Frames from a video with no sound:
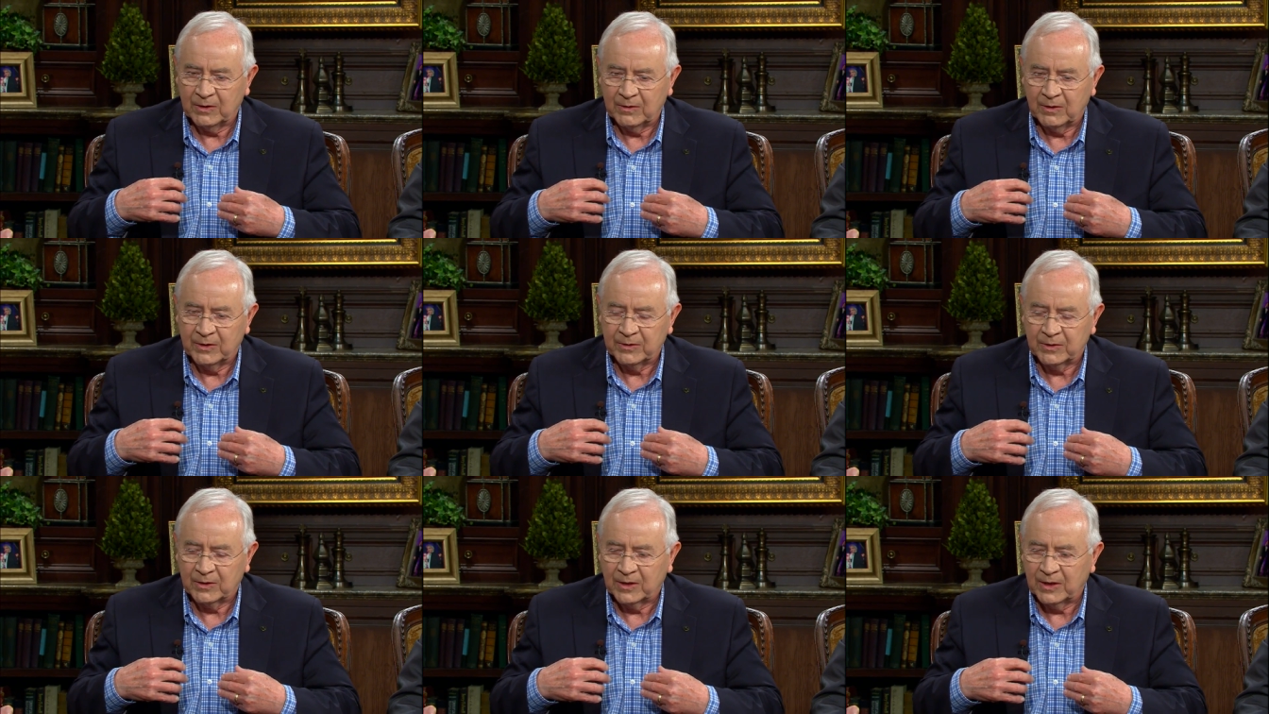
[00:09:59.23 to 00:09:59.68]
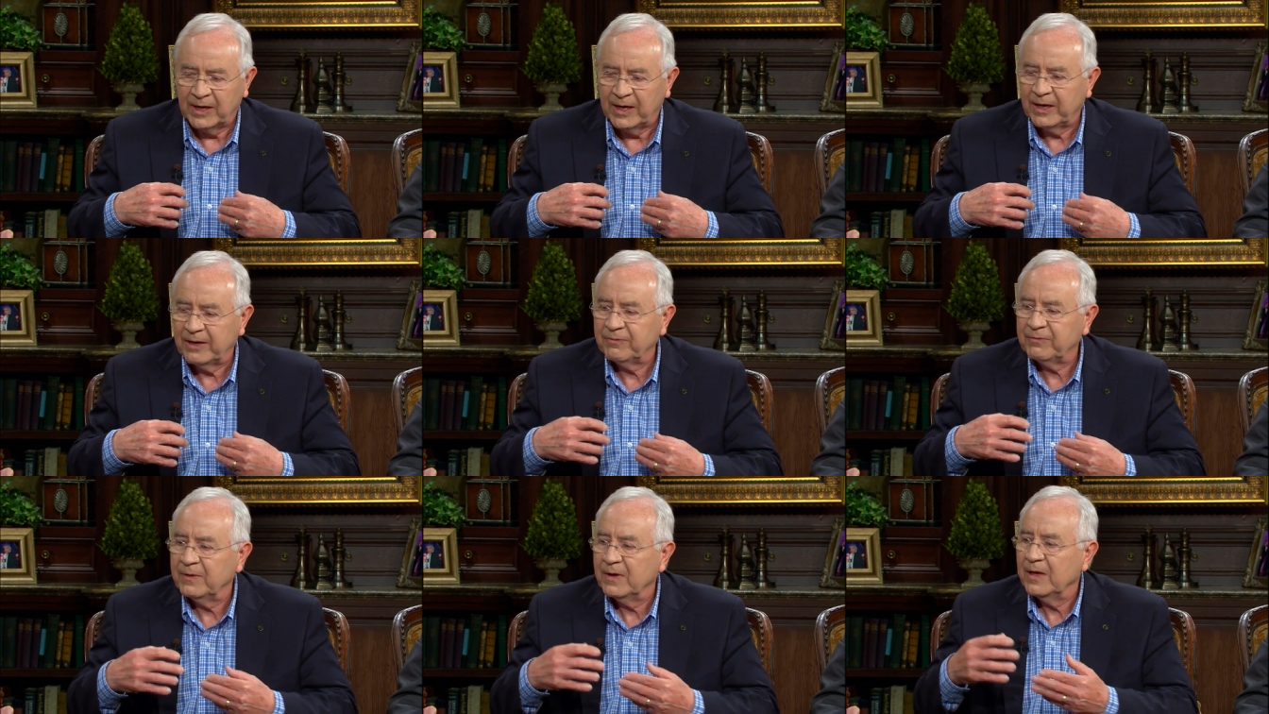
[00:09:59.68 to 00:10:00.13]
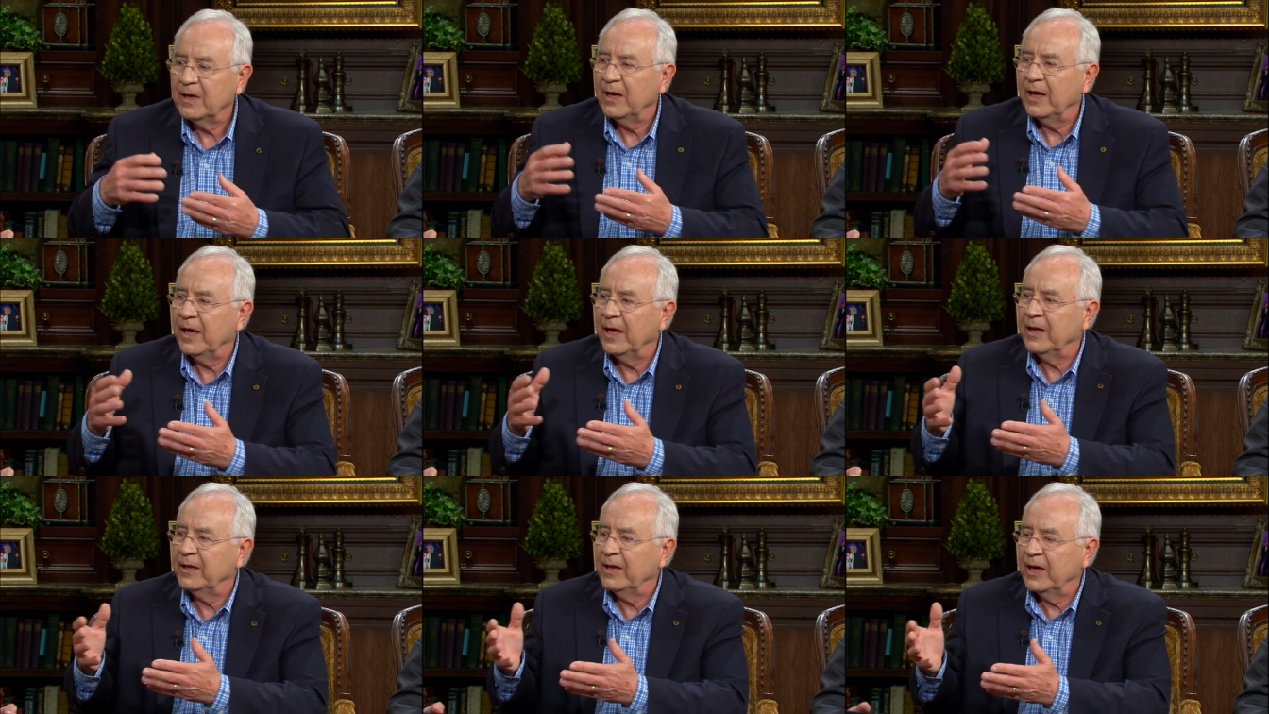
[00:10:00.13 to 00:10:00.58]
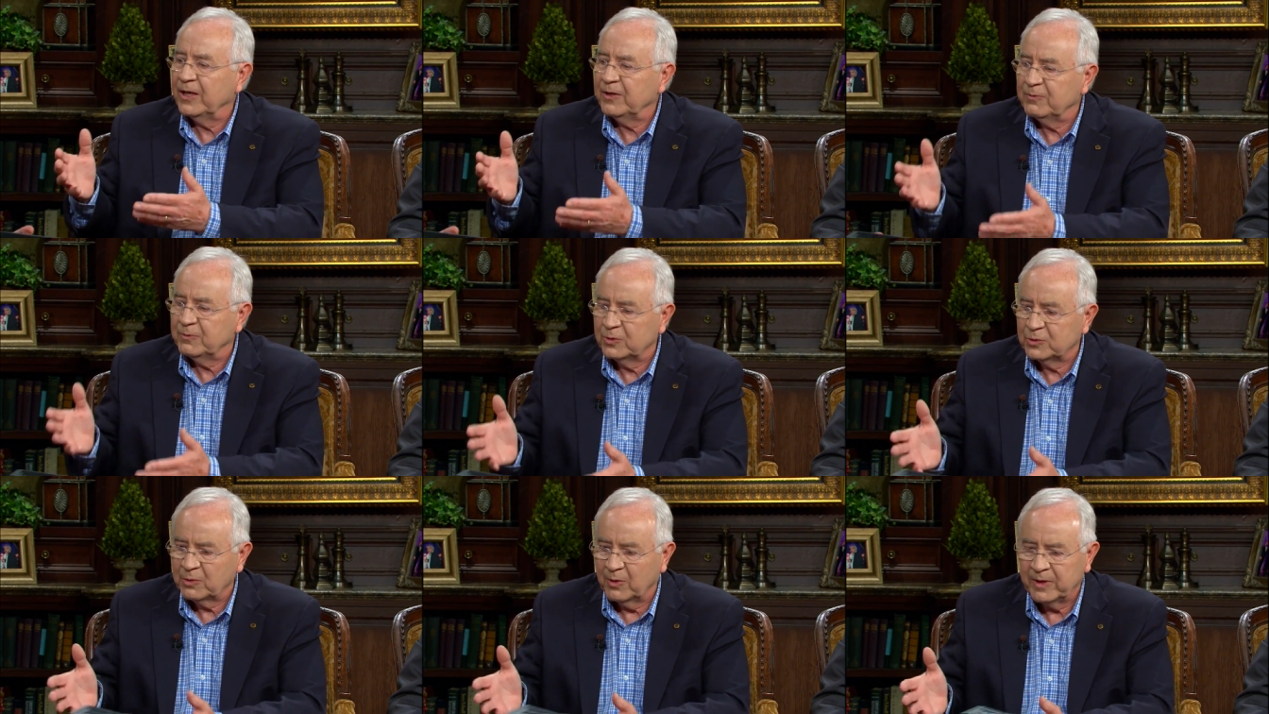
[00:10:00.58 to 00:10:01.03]
on their life and they
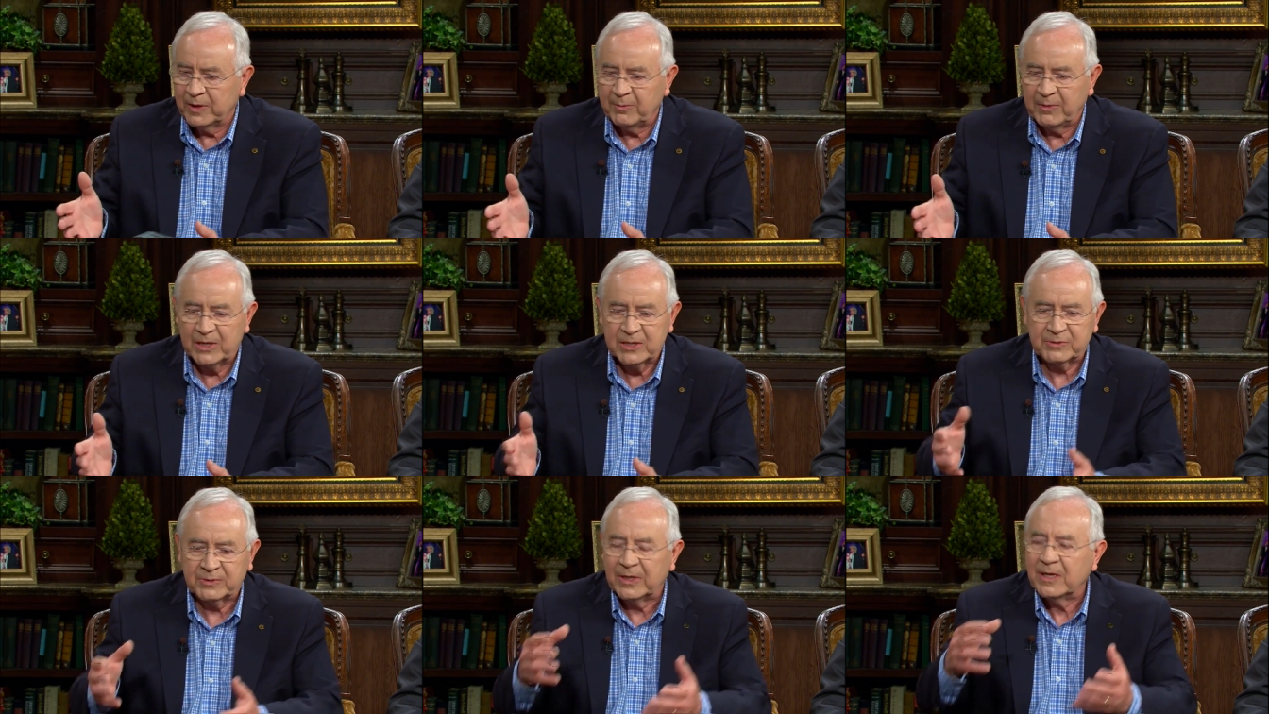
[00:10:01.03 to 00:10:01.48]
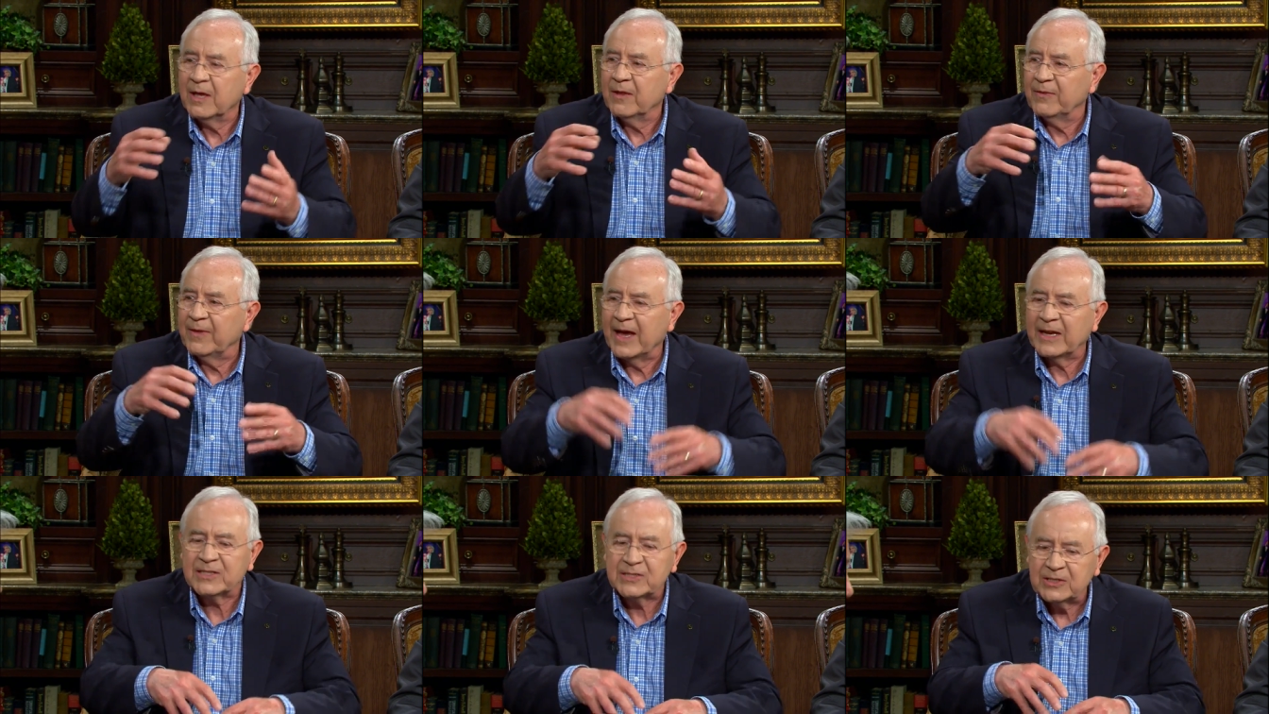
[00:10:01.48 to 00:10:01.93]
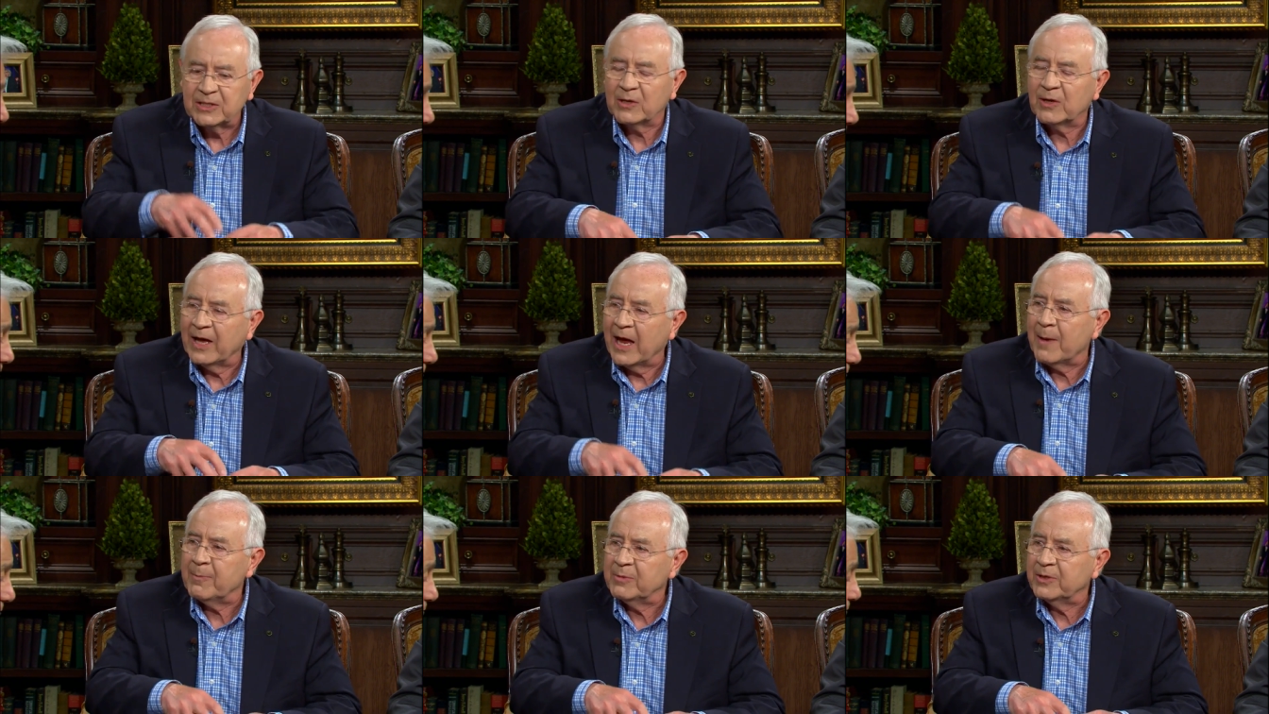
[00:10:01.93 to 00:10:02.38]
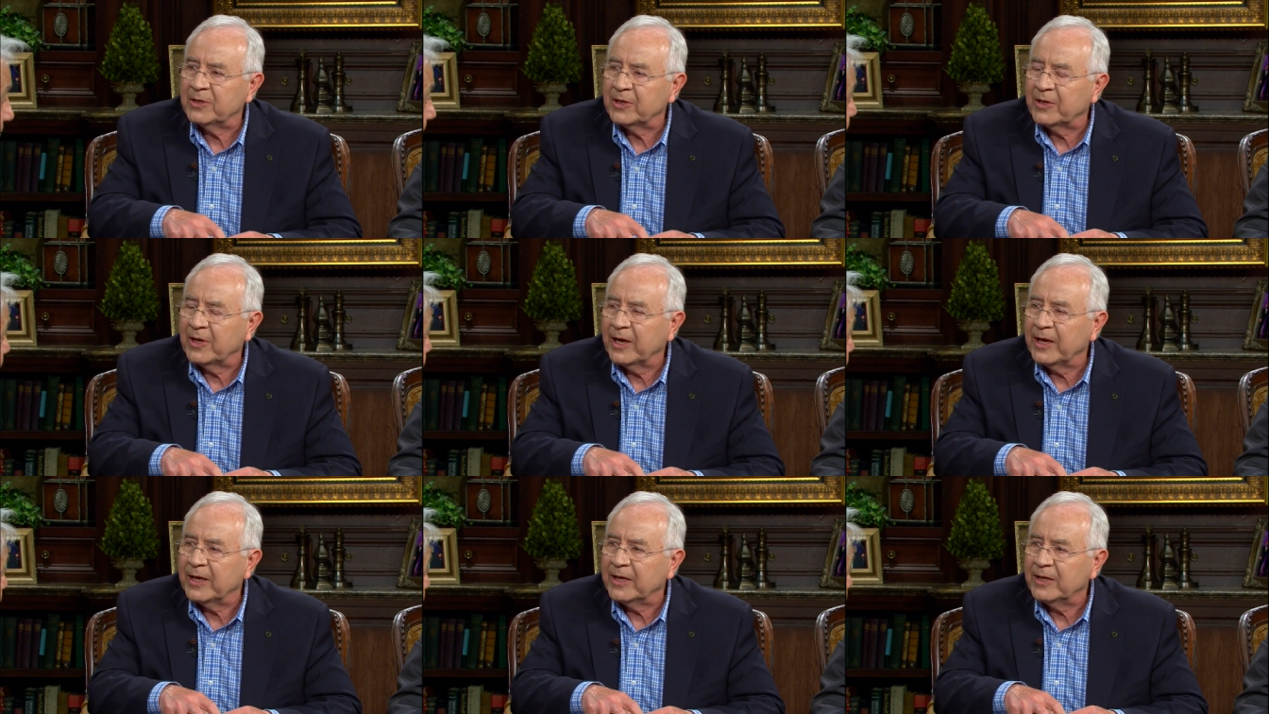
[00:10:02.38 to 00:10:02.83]
joined the ministry. That's still happening
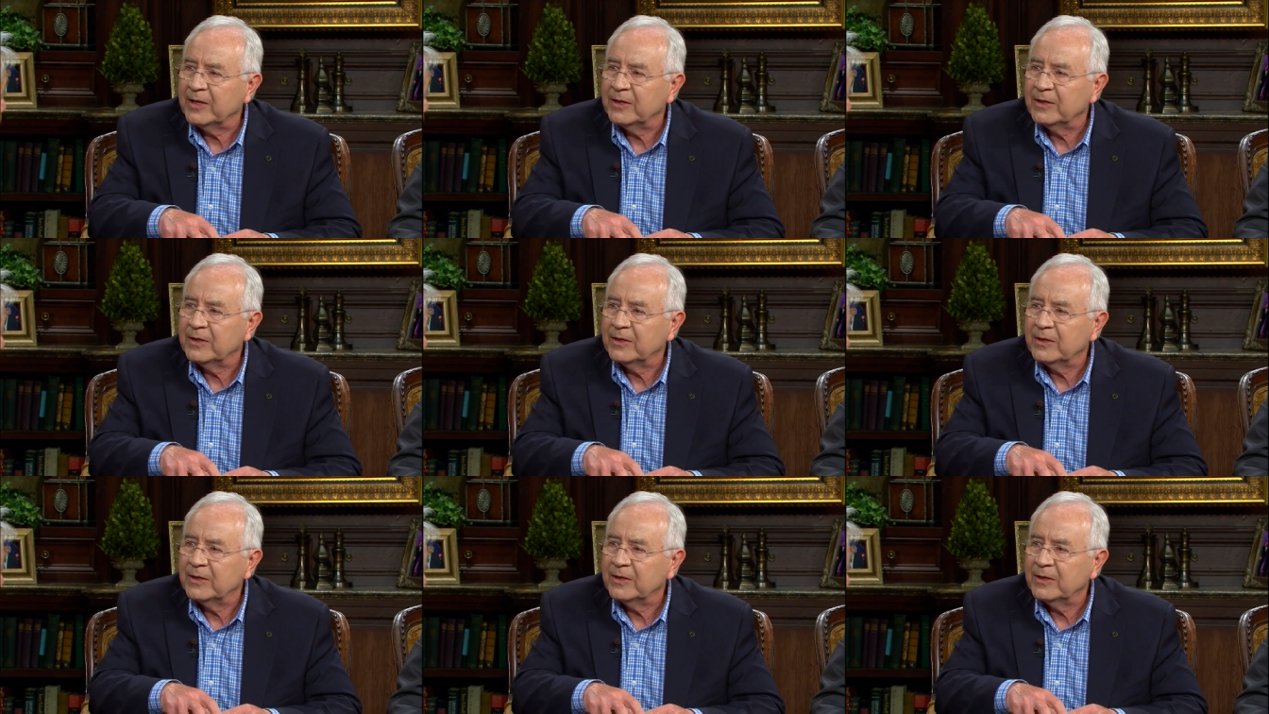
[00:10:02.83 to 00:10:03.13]
today.